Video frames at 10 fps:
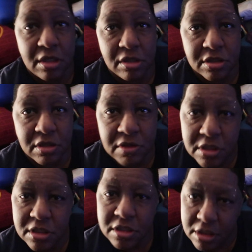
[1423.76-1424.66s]
So
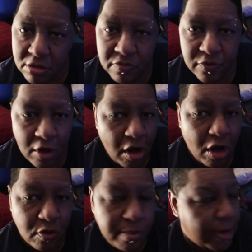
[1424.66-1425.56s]
this is still the
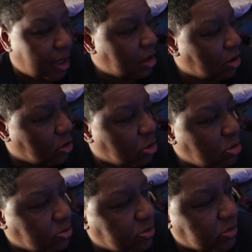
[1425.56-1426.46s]
vlog. We made it home.